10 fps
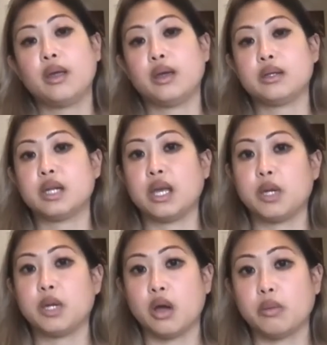and I
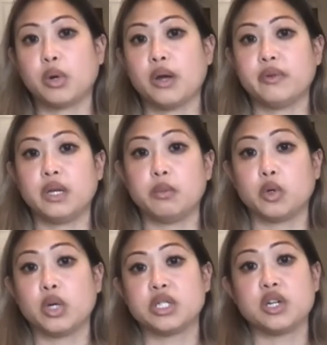am a nonprofit
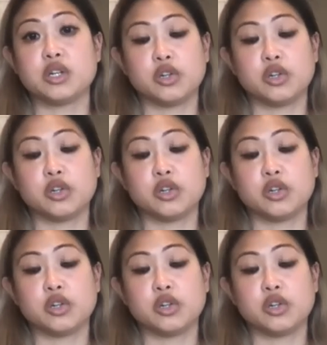immigration